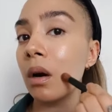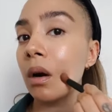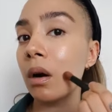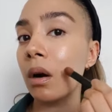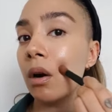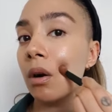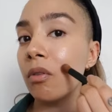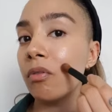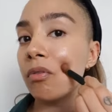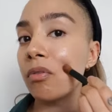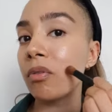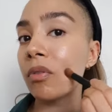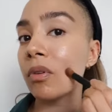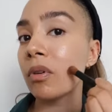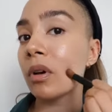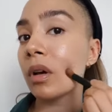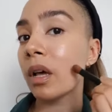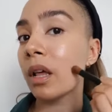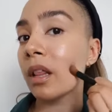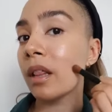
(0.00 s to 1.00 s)
of
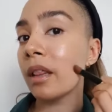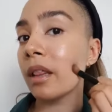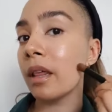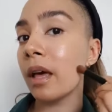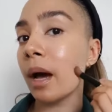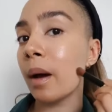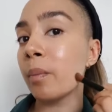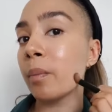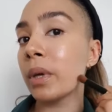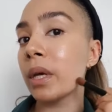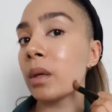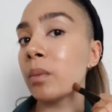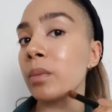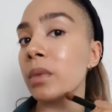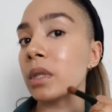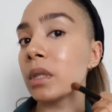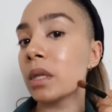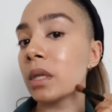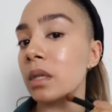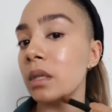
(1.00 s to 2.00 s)
that
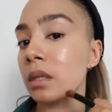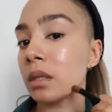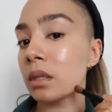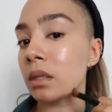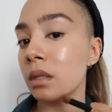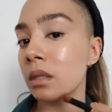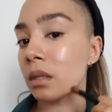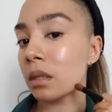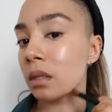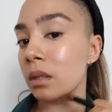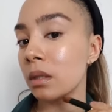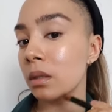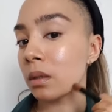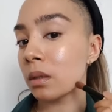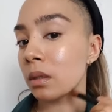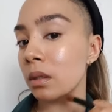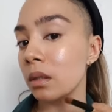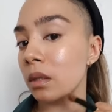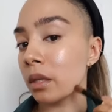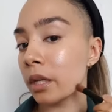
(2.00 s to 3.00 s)
pigmentation.
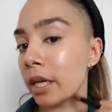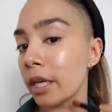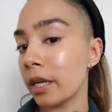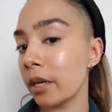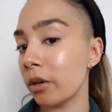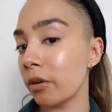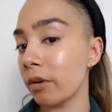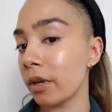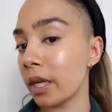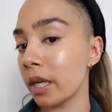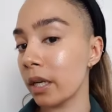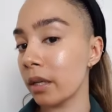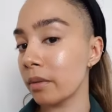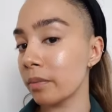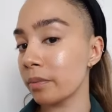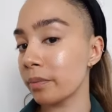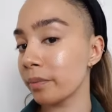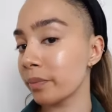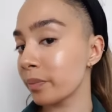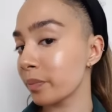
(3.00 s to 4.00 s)
Look at it already.
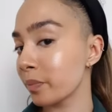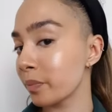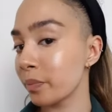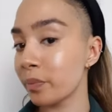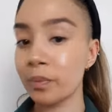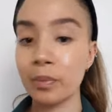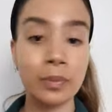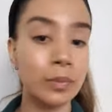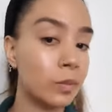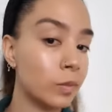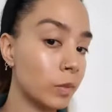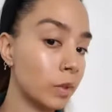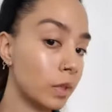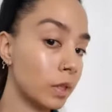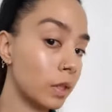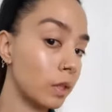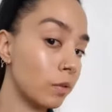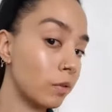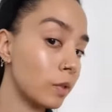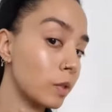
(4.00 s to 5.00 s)
See
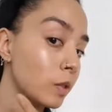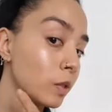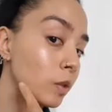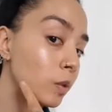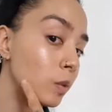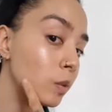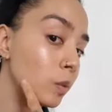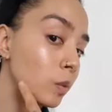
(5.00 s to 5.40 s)
the difference?